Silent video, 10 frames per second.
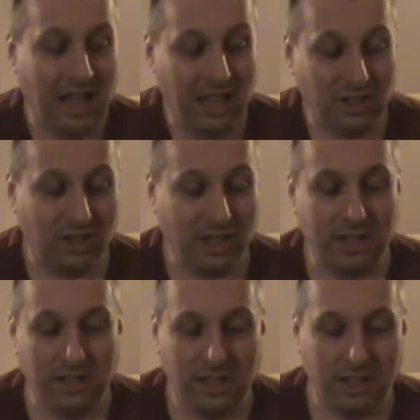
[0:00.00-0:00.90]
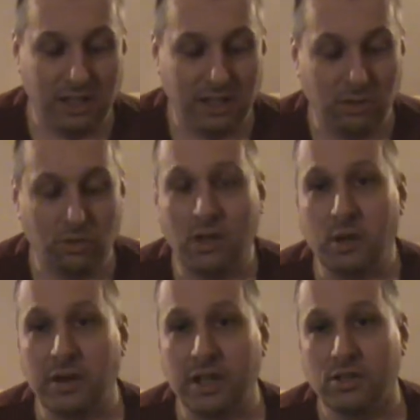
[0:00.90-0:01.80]
As I said, this was one I
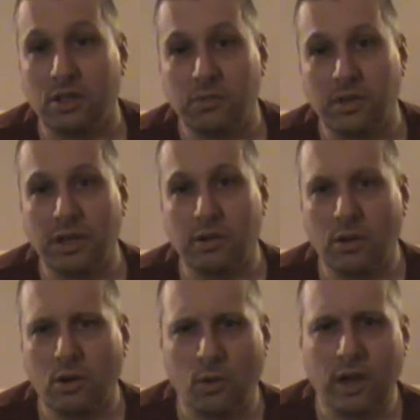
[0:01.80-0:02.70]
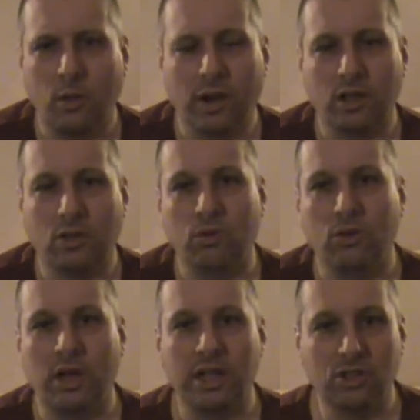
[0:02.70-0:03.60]
picked up uh, quite a while ago.
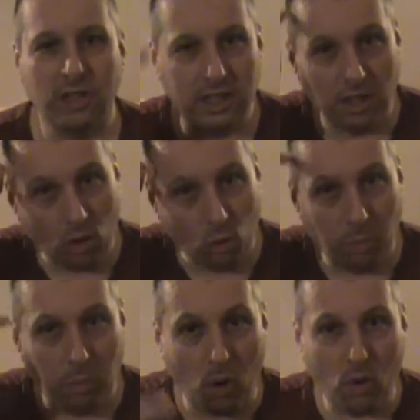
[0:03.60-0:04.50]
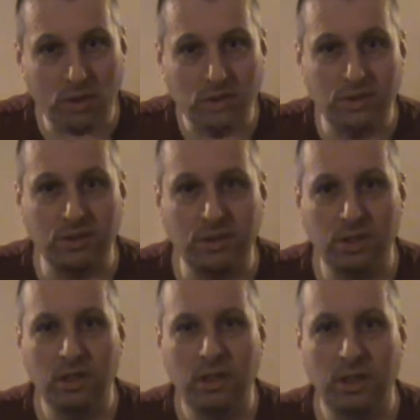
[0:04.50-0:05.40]
I actually had a little box
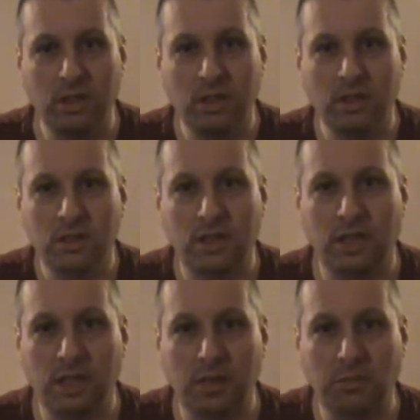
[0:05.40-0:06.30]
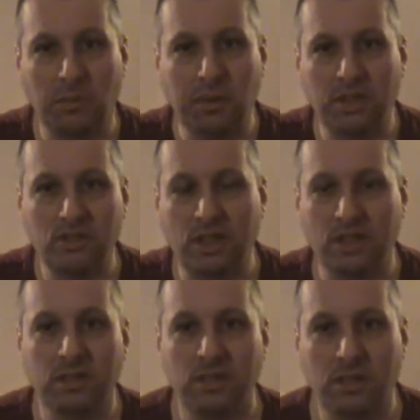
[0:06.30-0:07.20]
that I keep my beers
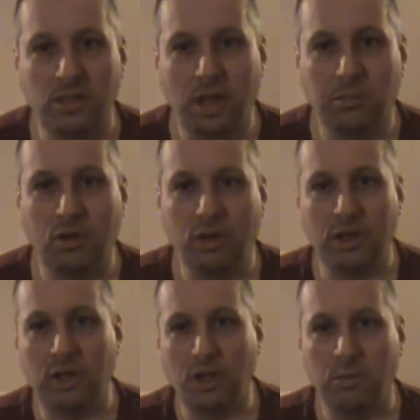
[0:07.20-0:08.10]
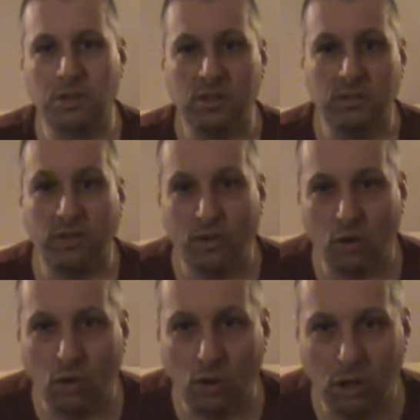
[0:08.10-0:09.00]
in and I put it in a cupboard and I
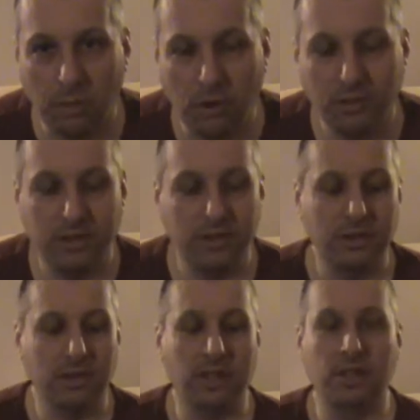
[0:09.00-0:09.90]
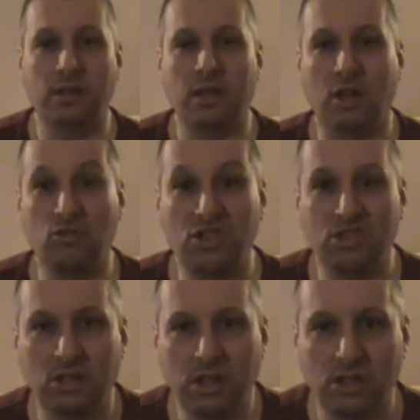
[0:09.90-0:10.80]
forgot all about it and then I
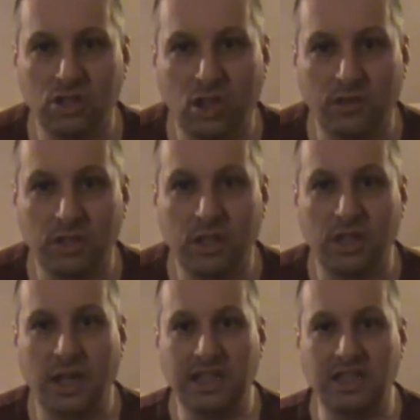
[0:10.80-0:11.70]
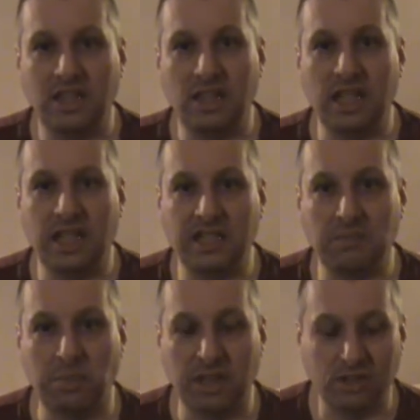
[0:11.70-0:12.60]
recently discovered it and I had nine
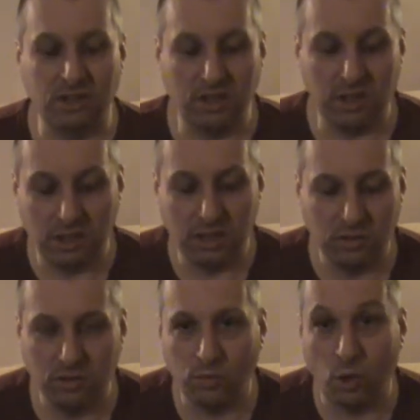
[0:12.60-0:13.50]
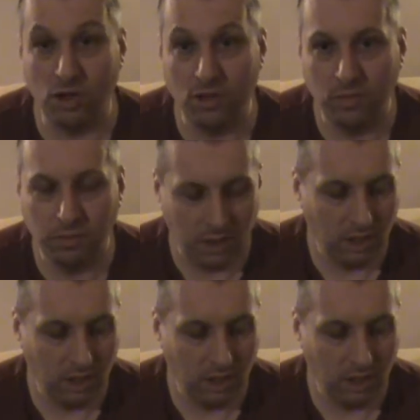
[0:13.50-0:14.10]
beers in it and this was one of them.